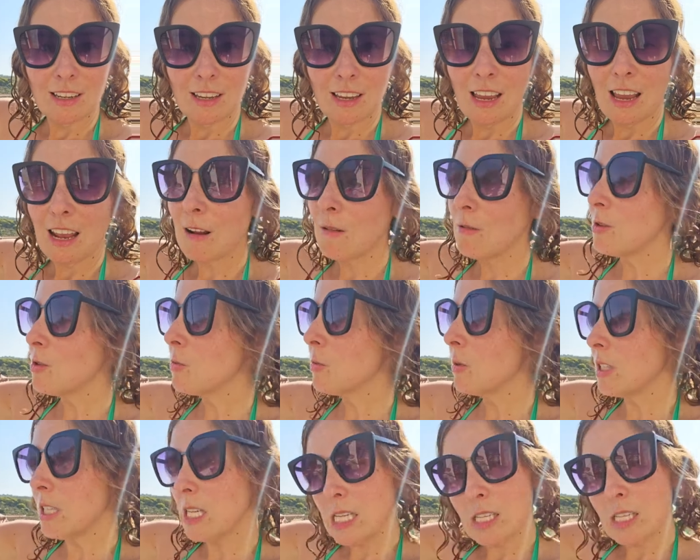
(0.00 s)
And it was
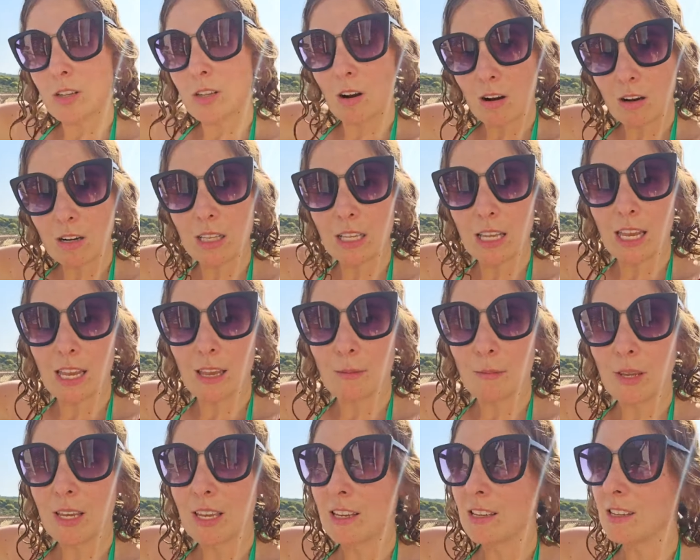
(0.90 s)
really startling
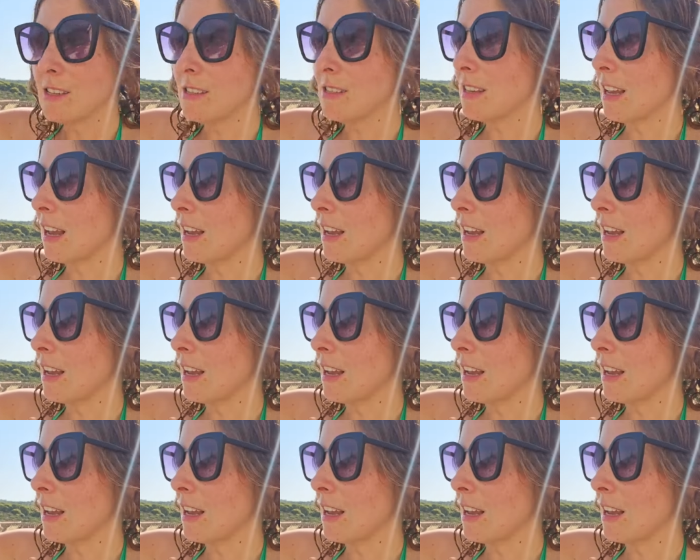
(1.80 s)
because